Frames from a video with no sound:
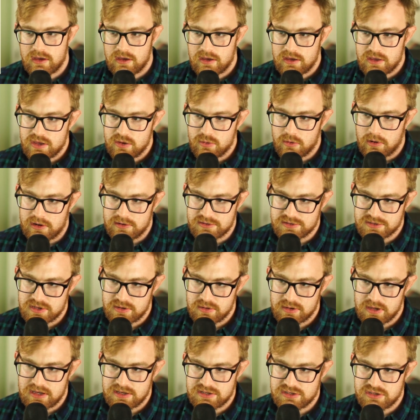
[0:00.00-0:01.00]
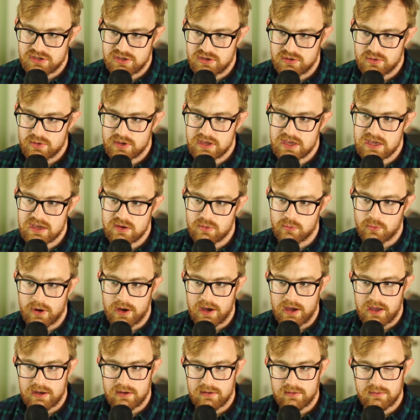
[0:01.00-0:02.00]
you also get to
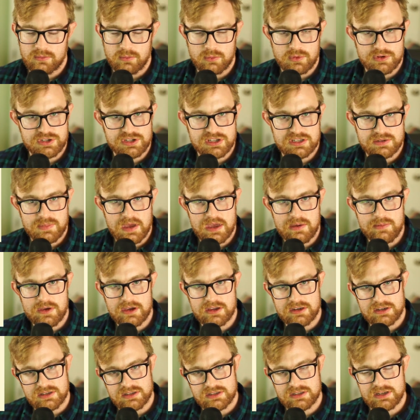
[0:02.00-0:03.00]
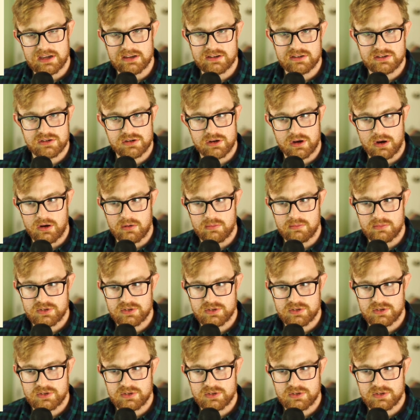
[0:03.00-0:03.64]
E1, which is maybe a distinct term.